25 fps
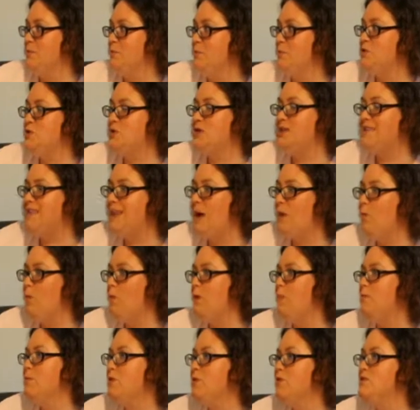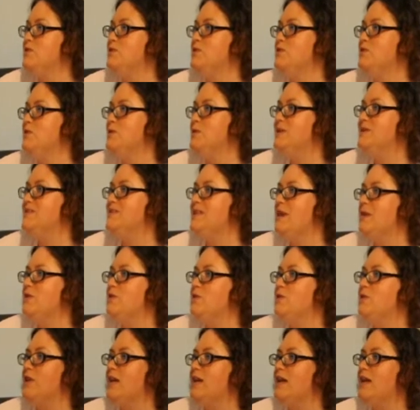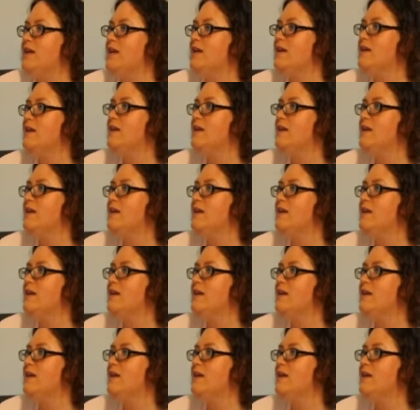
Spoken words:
But you get that one person who gets down there like,